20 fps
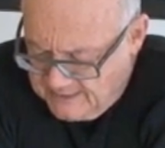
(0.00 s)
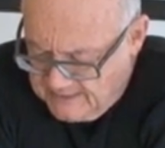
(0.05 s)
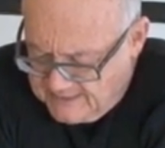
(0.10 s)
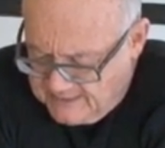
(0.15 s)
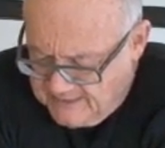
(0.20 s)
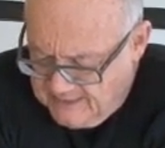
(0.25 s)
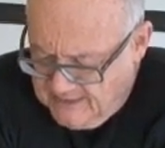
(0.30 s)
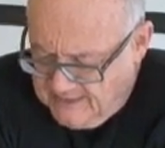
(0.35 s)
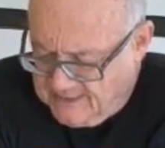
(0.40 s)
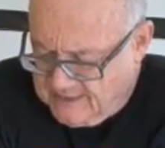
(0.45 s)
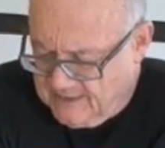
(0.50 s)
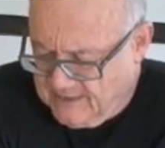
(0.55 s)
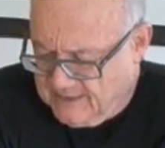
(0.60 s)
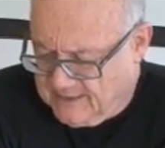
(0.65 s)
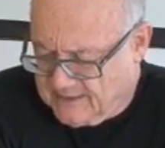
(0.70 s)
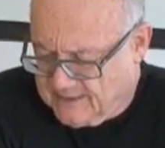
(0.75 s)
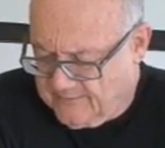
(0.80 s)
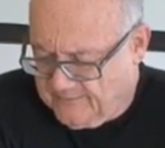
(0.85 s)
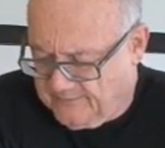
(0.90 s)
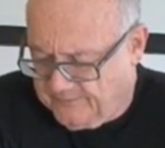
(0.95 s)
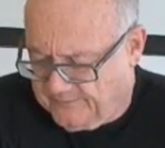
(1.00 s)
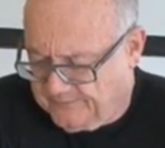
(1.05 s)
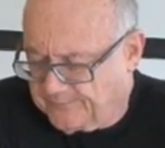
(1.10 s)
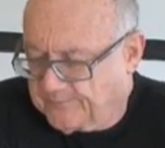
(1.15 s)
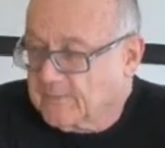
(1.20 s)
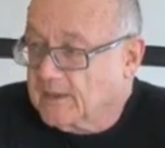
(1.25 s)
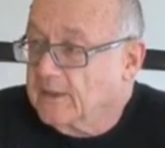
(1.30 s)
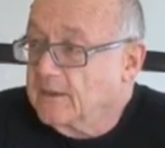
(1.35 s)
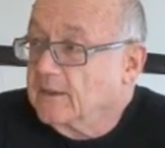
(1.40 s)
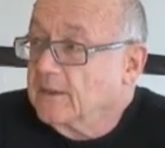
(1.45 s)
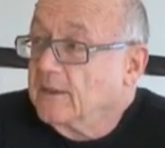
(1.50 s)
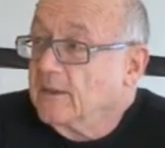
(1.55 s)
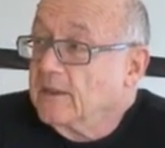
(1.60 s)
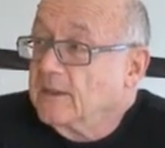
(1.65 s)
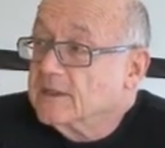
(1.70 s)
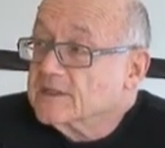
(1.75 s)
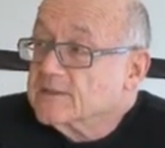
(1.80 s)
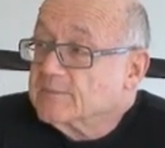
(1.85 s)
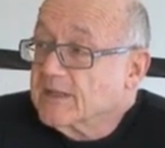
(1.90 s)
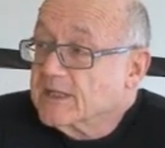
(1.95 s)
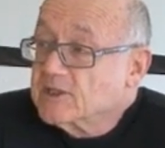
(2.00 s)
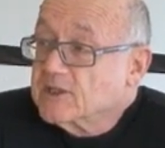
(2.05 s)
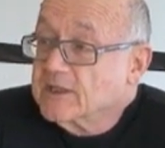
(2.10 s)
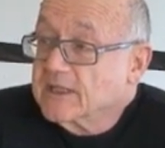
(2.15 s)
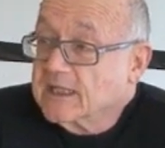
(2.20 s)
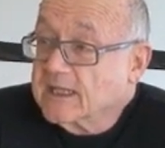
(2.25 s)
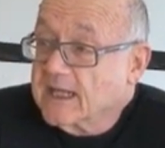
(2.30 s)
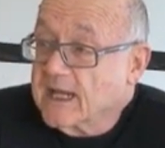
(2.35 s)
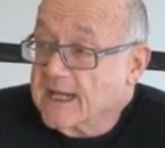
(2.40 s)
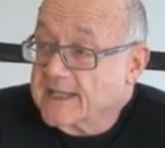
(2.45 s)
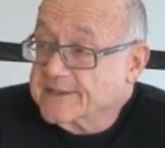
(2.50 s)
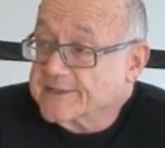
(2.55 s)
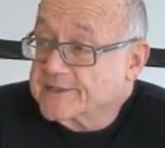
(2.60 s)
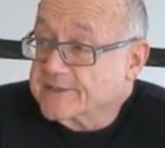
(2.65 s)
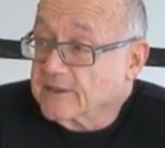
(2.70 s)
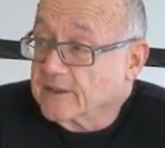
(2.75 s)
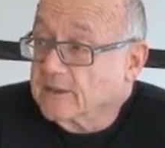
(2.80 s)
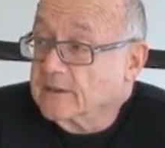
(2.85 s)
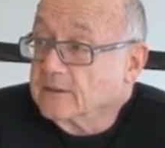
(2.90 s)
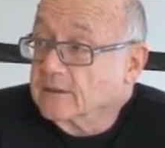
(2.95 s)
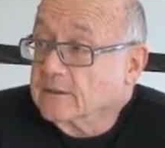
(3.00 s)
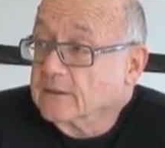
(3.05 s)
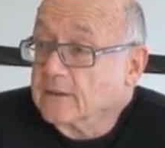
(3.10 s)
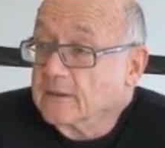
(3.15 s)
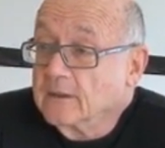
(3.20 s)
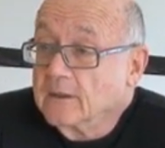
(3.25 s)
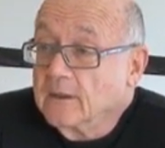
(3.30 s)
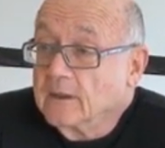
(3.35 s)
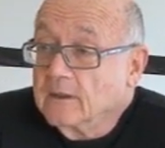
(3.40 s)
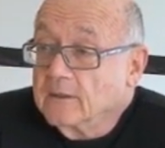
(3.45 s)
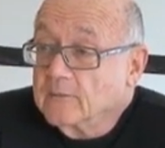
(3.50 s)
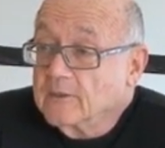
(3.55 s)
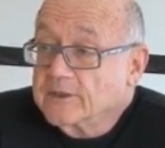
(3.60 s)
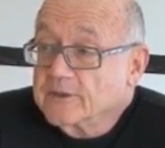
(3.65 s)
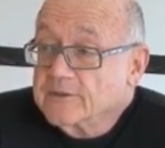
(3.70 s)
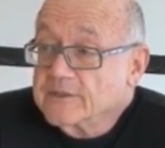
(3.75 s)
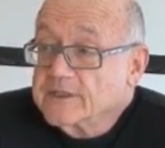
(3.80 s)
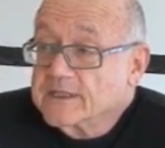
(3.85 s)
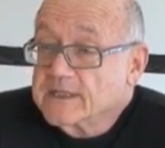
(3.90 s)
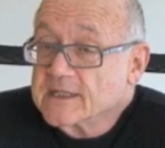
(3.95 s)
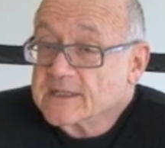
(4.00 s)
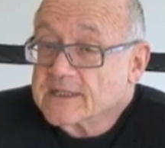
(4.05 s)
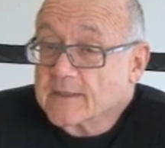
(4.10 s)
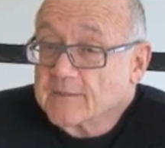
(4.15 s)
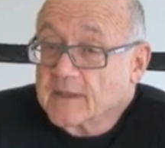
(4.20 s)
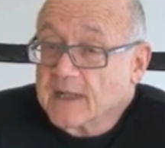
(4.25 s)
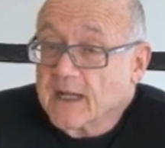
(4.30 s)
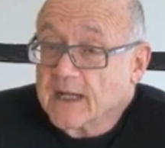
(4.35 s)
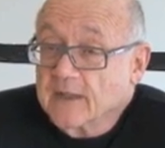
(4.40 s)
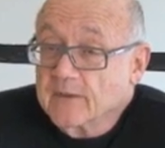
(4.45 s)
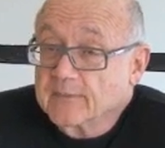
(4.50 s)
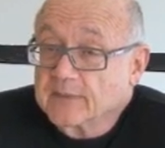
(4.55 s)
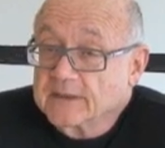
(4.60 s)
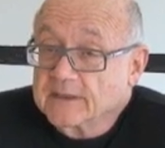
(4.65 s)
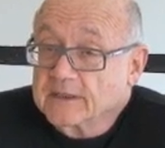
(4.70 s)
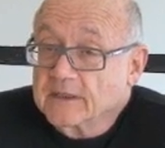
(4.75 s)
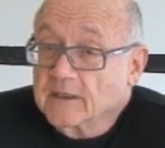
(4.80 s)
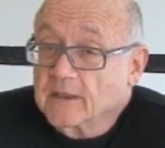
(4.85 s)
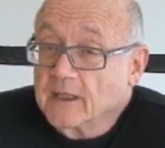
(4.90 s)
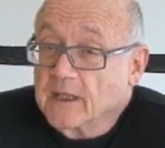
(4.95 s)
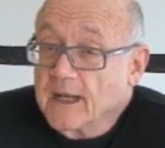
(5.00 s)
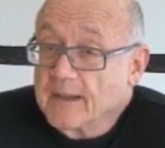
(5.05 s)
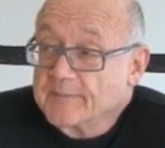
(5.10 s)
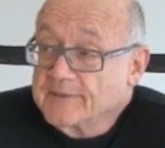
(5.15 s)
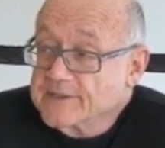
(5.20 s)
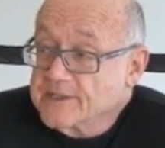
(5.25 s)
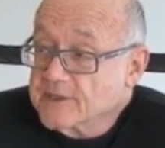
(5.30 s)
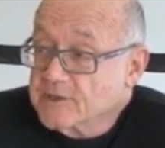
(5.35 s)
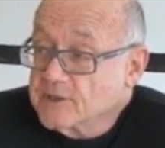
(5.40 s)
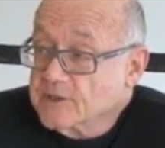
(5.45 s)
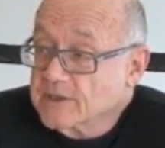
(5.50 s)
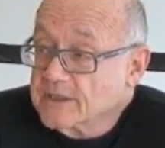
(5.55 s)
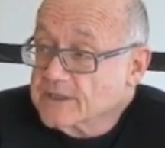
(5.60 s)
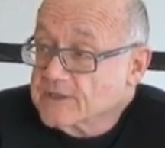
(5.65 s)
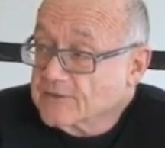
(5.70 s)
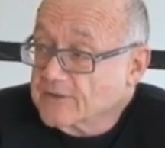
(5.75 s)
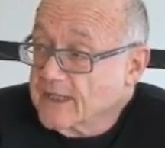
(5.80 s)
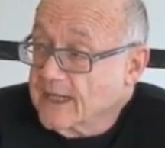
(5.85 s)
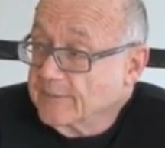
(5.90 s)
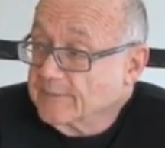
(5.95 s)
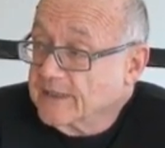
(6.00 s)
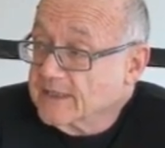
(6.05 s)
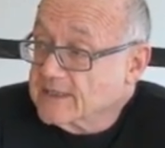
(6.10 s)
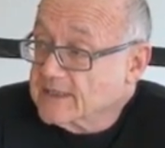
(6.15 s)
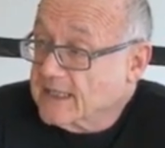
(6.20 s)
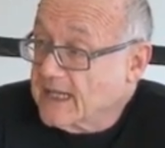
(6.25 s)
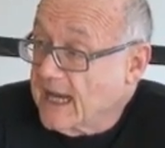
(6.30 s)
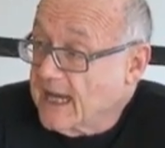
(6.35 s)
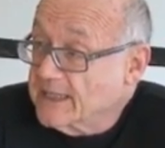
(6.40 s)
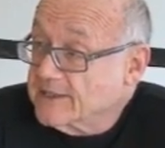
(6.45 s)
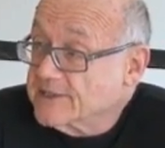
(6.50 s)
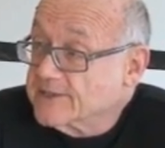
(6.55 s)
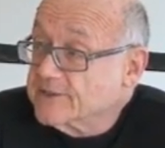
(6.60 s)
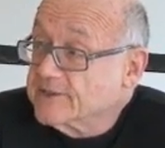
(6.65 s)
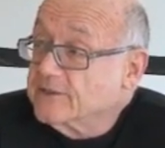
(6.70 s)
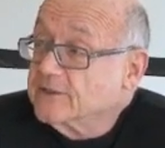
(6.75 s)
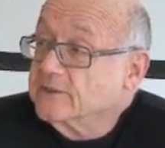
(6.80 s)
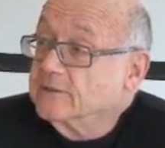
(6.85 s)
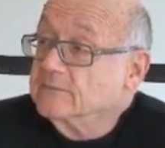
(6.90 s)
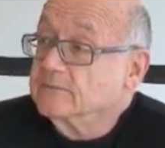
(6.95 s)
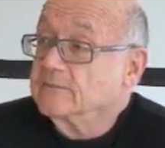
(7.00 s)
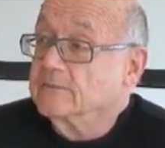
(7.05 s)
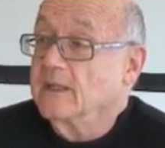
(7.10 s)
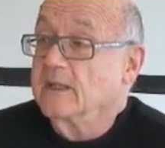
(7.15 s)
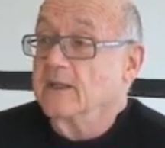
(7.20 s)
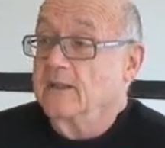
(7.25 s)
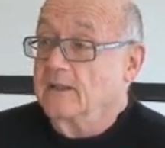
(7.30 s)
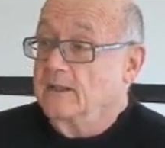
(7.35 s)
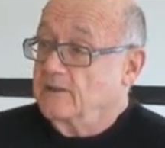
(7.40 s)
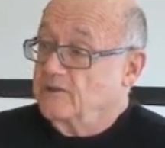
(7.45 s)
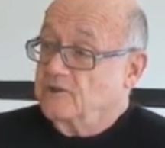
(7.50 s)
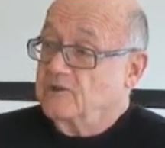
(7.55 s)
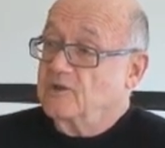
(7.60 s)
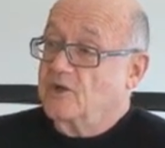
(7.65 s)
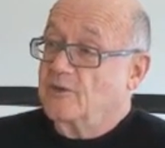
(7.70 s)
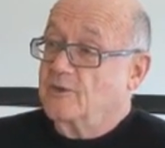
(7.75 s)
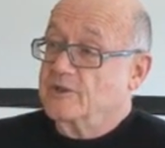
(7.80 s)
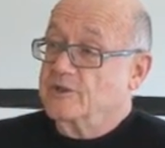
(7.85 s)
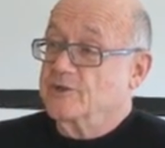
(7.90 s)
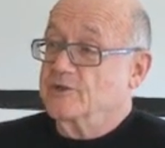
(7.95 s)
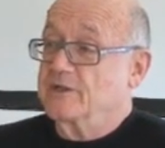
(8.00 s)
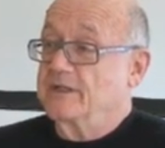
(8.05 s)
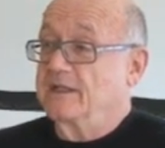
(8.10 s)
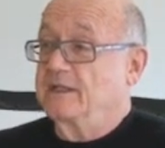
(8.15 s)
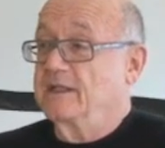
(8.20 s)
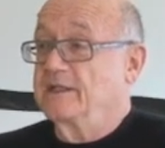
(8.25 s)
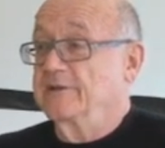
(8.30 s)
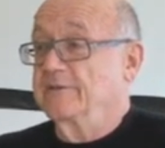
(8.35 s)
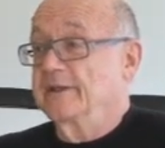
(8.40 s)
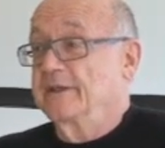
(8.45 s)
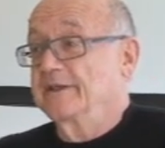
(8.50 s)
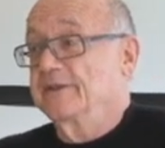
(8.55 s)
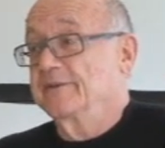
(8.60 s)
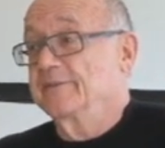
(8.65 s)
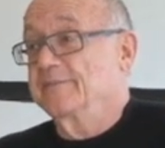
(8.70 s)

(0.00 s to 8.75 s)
diseases, especially cancer. When you see some kind of political opposition described as cancer, you know what you're dealing with.